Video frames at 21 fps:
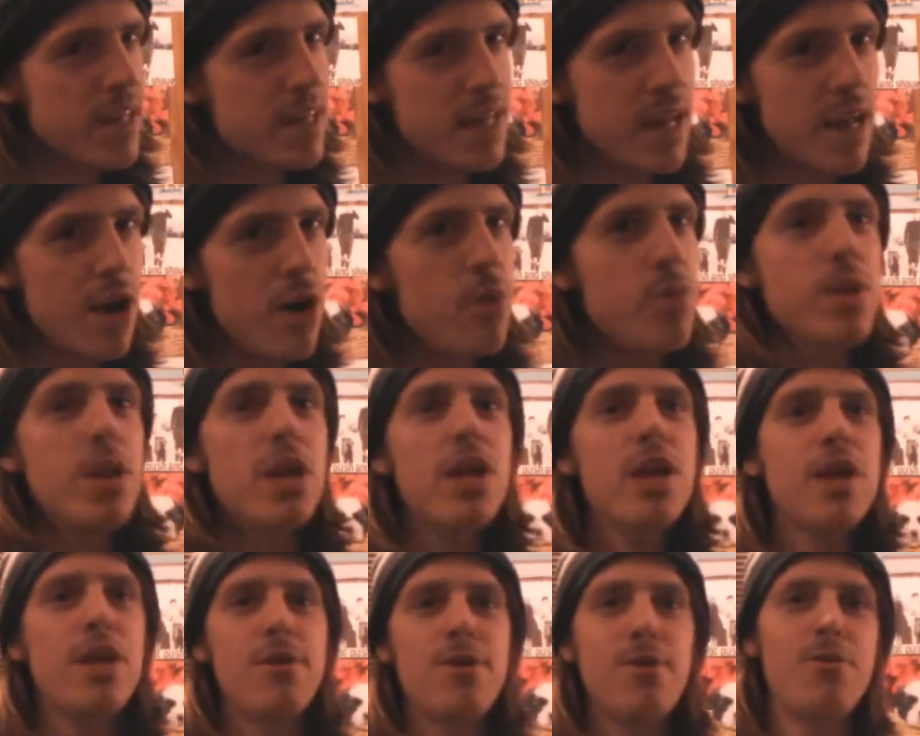and they only
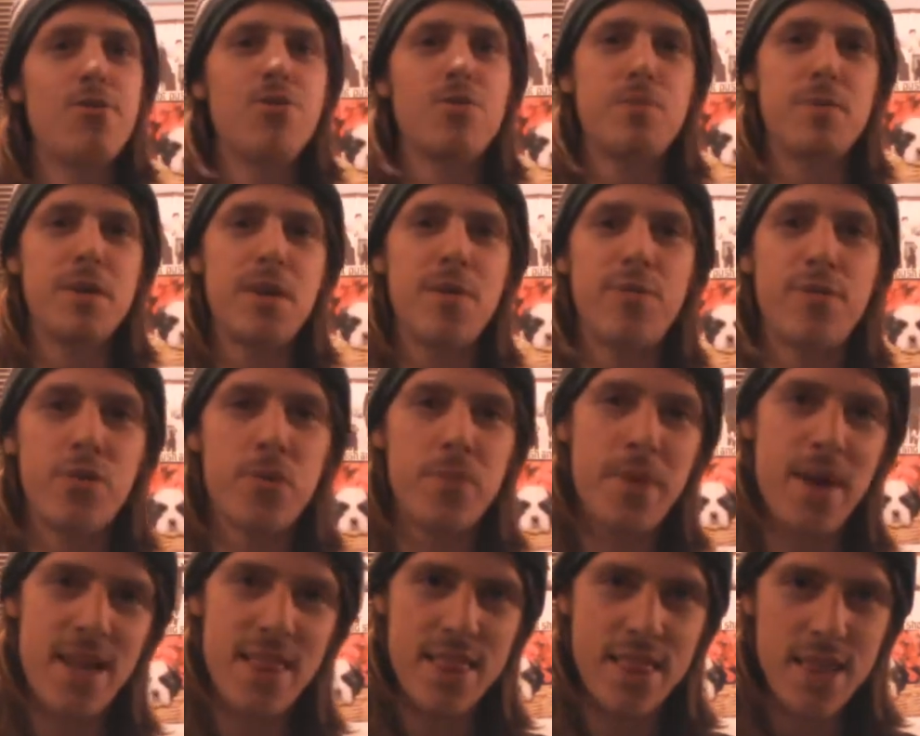use me for
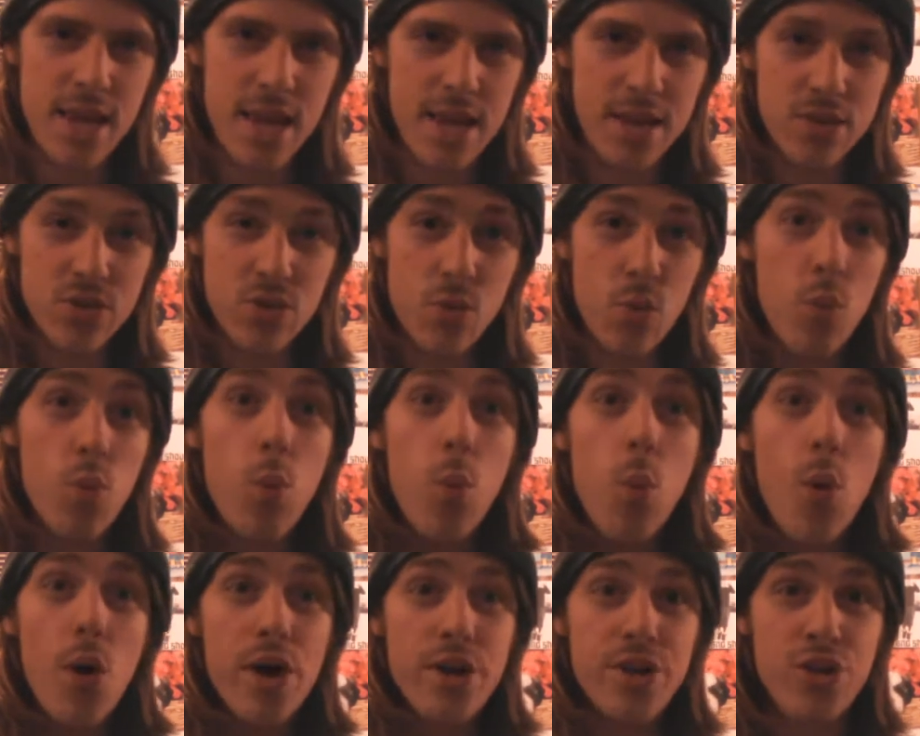my things.
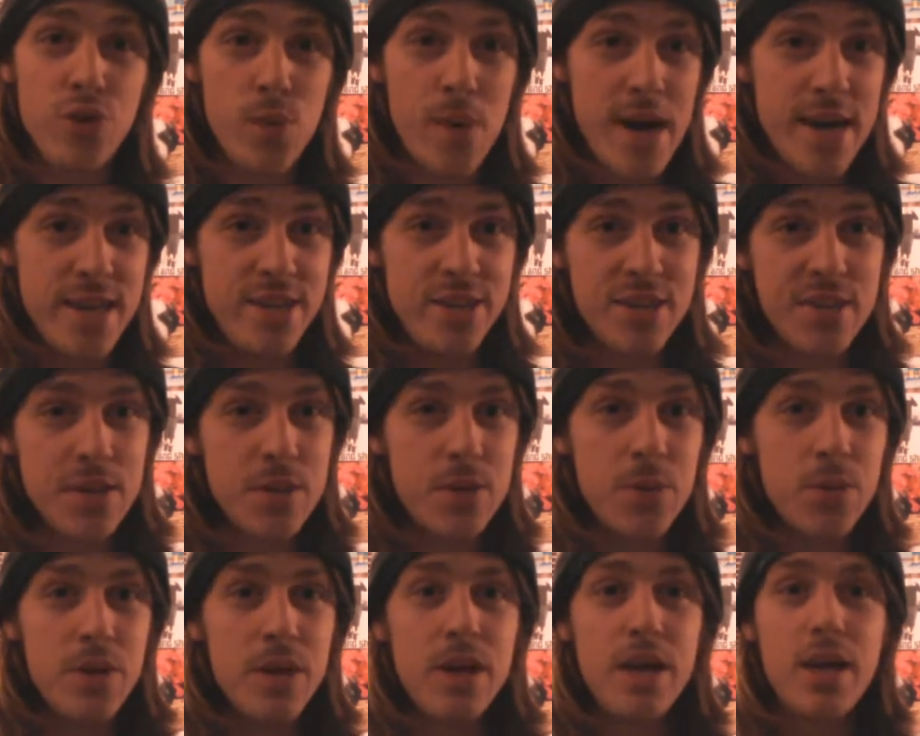What do I do?